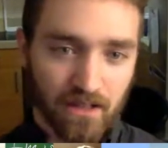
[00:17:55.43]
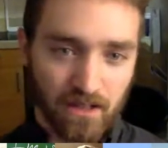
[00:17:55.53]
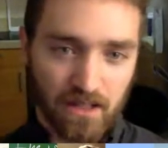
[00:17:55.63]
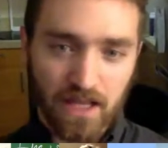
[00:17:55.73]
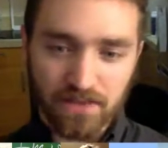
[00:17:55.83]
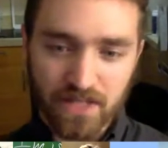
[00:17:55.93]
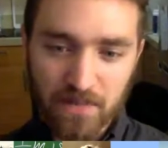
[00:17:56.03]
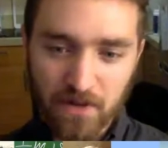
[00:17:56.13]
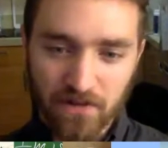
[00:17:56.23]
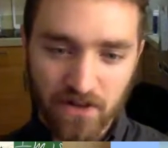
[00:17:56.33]
again, the
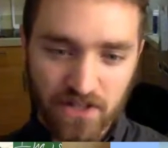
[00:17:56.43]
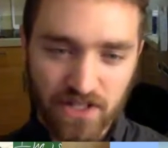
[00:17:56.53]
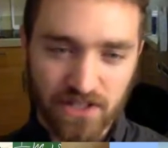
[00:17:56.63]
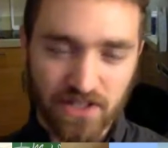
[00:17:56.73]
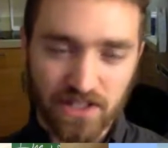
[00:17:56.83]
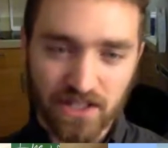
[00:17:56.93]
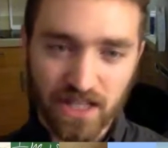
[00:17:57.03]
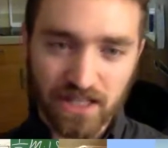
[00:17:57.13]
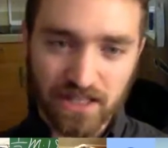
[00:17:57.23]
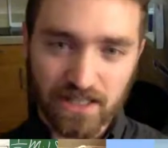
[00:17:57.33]
demo version is
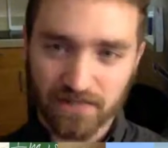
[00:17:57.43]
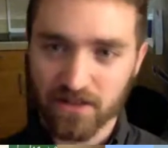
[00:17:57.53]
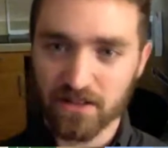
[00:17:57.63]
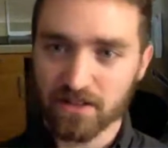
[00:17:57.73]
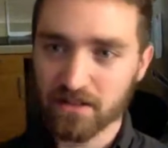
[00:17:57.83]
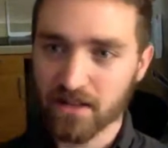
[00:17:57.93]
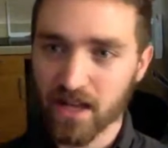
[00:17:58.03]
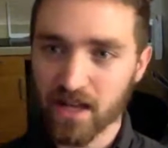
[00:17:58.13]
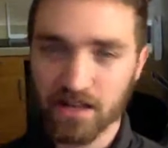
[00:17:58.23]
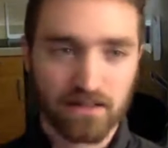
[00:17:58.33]
slightly different
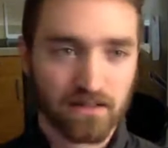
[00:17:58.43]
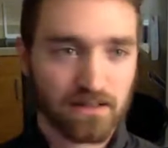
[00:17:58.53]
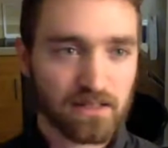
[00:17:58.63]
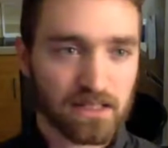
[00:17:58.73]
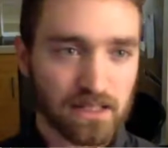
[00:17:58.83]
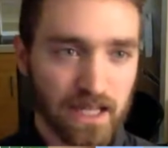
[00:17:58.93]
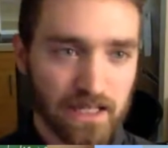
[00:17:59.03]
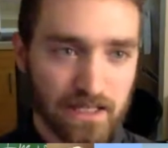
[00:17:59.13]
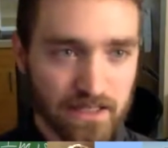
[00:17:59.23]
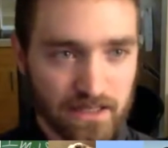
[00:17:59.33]
than the
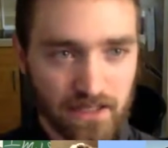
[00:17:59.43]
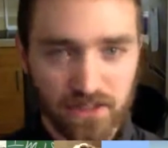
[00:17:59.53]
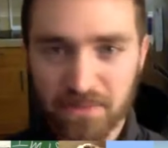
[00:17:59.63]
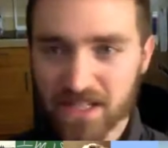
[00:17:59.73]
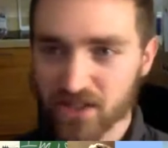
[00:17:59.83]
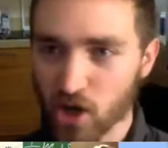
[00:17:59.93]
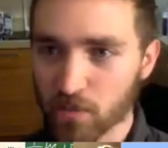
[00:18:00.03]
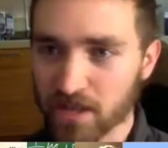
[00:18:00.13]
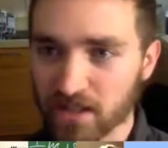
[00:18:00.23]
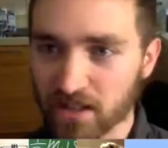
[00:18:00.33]
latest. Here, let me just
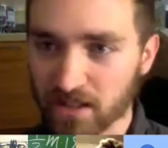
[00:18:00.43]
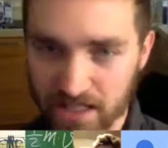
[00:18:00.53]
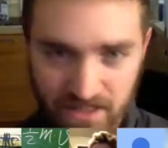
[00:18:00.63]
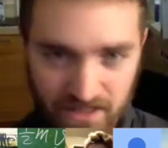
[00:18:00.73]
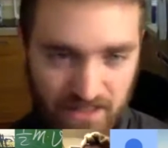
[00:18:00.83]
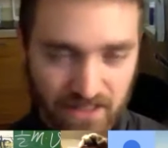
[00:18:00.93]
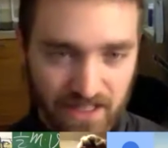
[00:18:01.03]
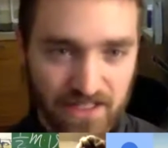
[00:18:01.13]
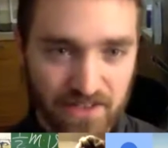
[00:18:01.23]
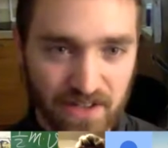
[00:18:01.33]
open the latest
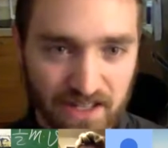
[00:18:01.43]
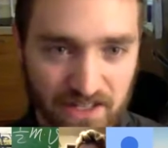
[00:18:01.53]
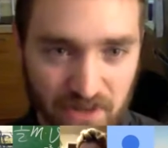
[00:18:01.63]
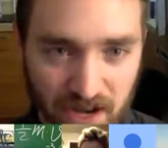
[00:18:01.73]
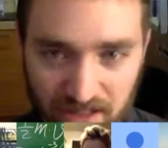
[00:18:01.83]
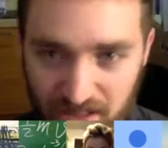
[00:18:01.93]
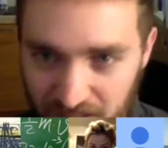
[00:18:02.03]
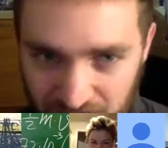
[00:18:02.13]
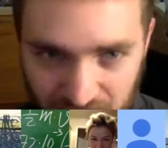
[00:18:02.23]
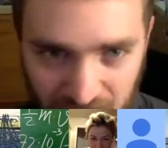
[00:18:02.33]
in case you guys try
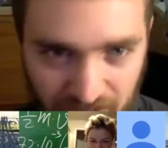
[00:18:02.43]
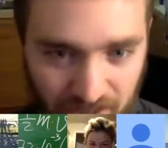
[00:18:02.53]
it later.